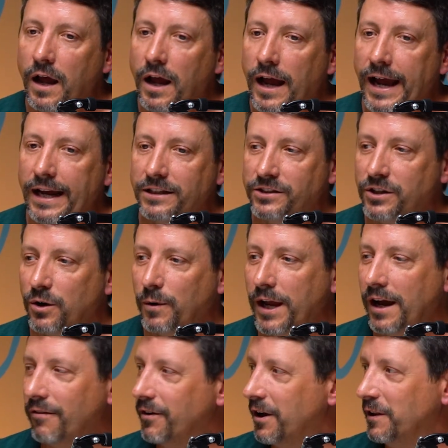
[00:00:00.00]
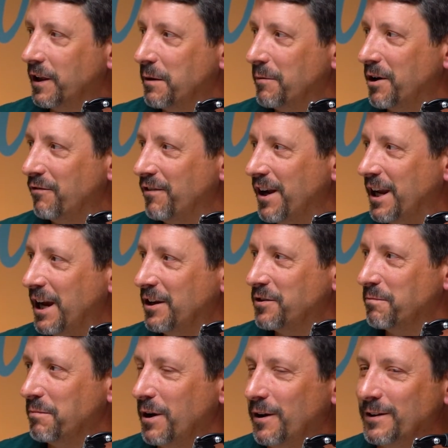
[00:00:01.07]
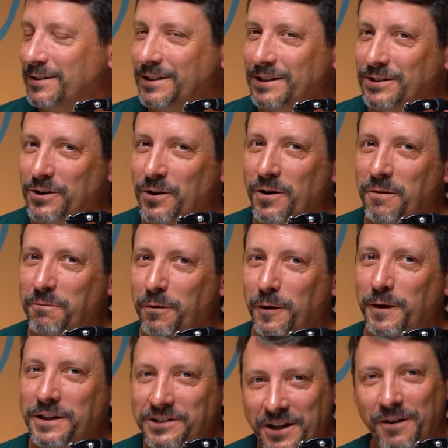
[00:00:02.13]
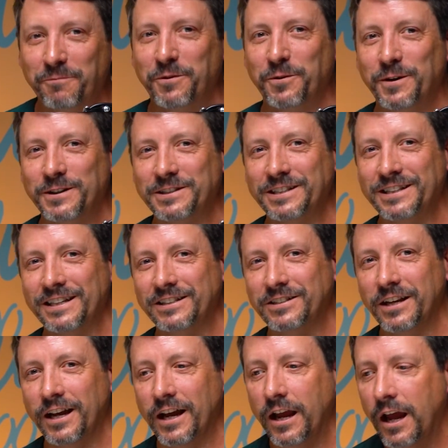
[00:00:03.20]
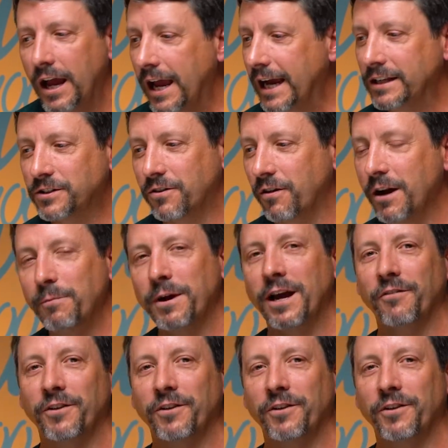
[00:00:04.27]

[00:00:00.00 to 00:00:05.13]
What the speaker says: And so we have an unlimited vacation policy. So our employees come to us and they say, it's great we have